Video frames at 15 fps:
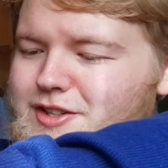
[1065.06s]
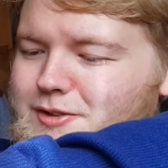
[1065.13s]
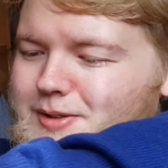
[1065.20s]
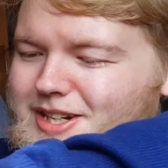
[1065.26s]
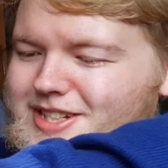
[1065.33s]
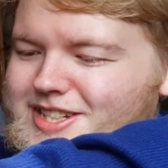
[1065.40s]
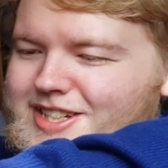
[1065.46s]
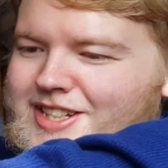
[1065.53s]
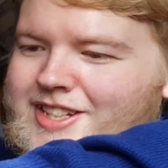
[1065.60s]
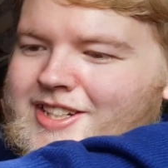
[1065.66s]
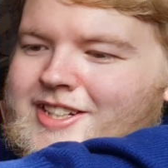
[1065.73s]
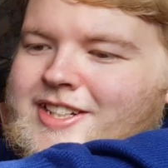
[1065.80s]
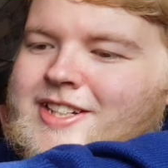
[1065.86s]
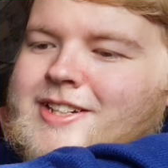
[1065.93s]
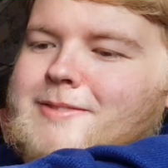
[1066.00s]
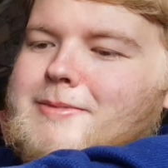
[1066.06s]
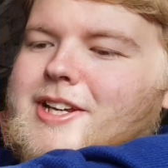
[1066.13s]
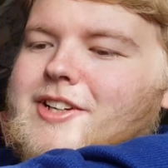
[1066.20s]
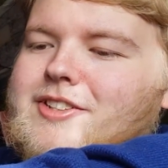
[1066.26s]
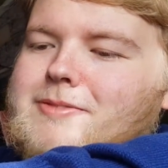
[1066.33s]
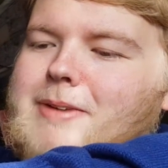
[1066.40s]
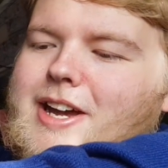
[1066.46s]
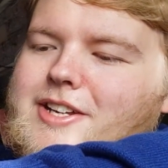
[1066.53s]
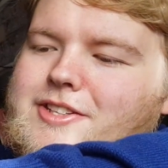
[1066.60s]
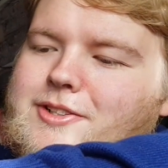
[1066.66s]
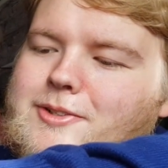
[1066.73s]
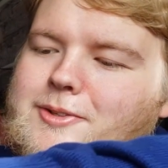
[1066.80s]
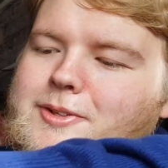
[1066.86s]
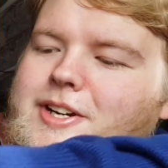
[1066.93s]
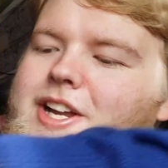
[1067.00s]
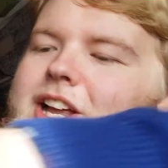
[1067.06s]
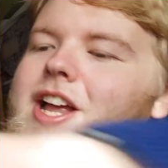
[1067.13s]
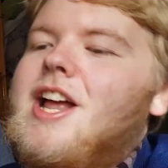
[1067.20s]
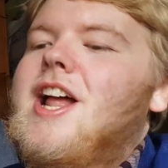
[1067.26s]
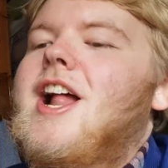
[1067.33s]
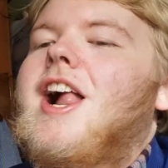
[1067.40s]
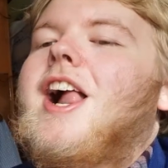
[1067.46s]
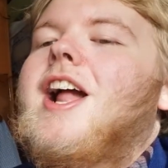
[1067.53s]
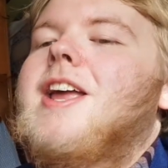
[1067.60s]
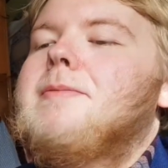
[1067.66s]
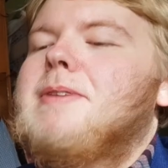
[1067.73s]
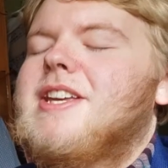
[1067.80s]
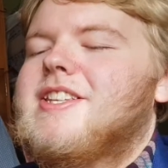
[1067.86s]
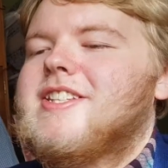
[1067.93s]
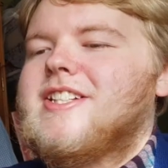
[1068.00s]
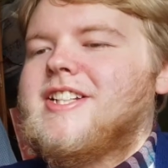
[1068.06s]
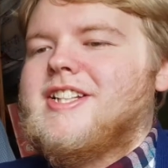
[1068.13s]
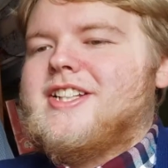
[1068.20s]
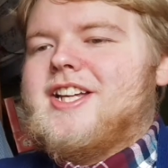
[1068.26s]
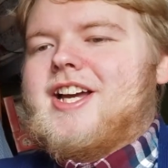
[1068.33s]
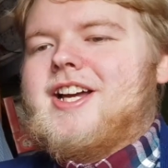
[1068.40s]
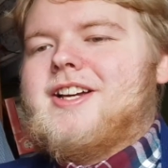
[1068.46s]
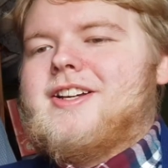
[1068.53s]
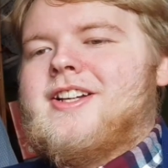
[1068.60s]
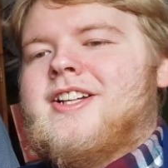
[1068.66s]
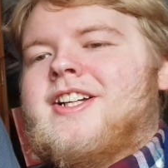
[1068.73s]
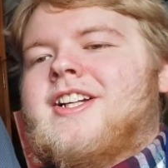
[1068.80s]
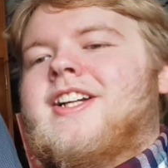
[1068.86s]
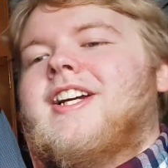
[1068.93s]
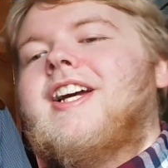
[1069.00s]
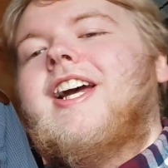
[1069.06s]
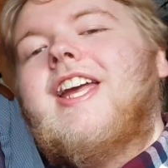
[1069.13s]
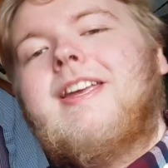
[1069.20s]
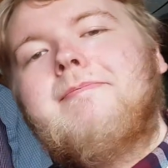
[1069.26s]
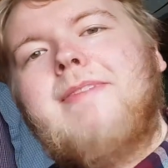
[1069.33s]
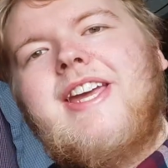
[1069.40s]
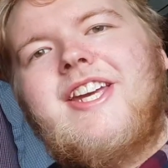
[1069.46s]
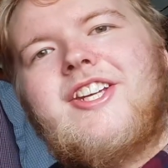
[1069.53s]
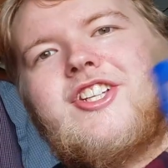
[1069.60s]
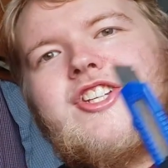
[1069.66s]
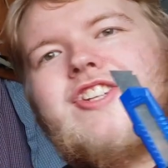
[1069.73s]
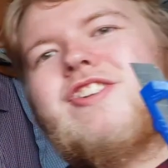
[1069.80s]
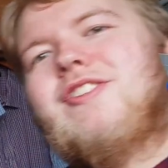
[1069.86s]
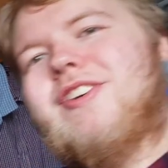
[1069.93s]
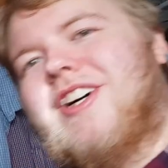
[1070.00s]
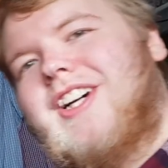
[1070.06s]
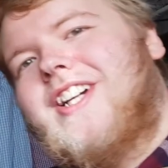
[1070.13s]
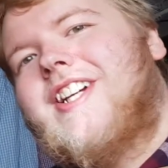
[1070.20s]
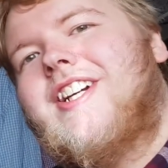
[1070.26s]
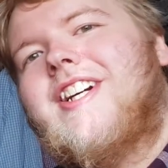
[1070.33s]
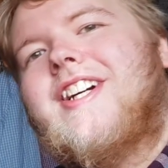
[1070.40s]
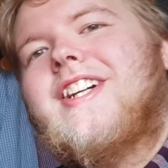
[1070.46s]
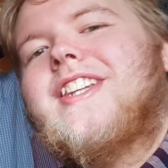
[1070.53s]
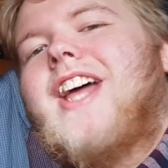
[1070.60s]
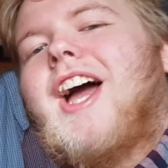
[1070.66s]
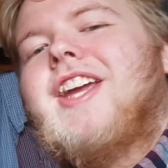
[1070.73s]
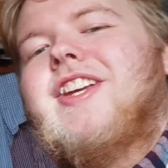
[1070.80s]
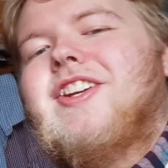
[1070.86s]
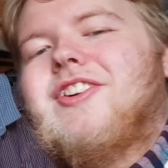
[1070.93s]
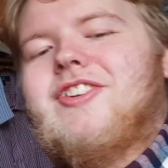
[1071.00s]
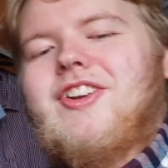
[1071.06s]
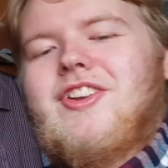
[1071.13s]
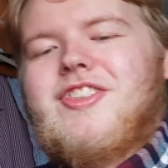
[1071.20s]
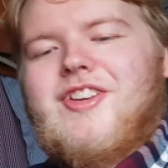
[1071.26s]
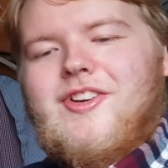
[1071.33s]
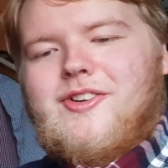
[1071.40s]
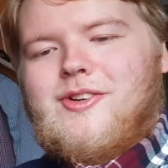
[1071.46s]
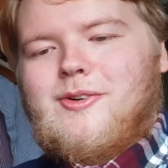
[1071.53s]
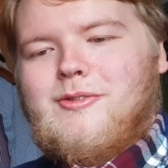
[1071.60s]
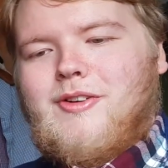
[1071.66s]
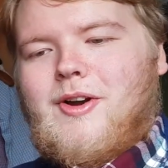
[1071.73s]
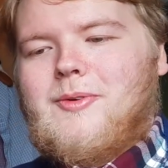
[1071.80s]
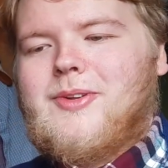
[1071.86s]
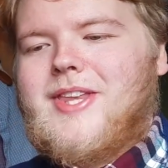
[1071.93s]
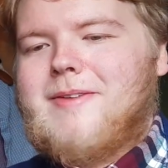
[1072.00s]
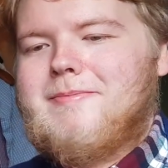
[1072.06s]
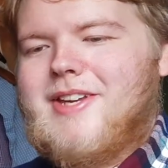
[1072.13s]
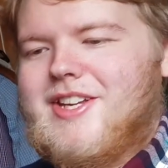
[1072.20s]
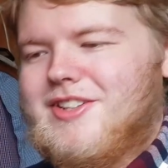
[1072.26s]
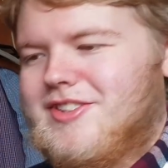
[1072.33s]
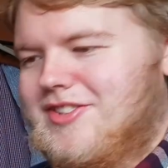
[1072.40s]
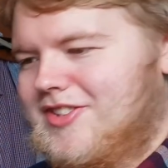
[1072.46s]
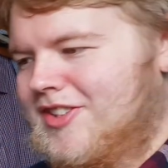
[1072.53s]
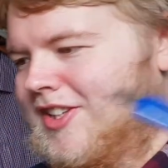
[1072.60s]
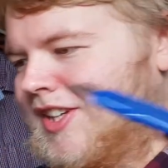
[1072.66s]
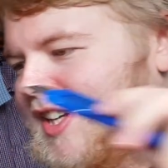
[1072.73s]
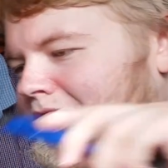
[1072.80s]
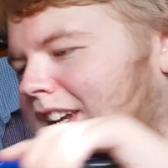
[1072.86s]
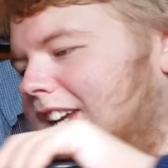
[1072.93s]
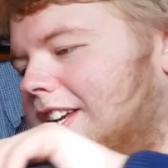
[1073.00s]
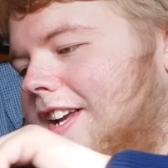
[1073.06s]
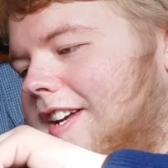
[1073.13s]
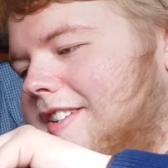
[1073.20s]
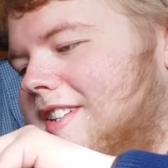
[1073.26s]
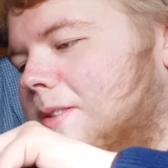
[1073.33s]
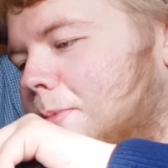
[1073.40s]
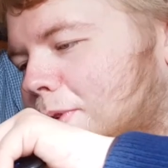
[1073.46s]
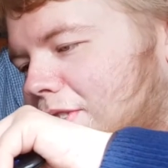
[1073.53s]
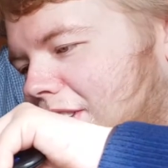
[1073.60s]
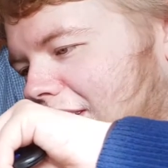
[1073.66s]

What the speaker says: quid, because Matt Doe, he basically he makes sure that, you know, nothing will go wrong with it, because he gets the most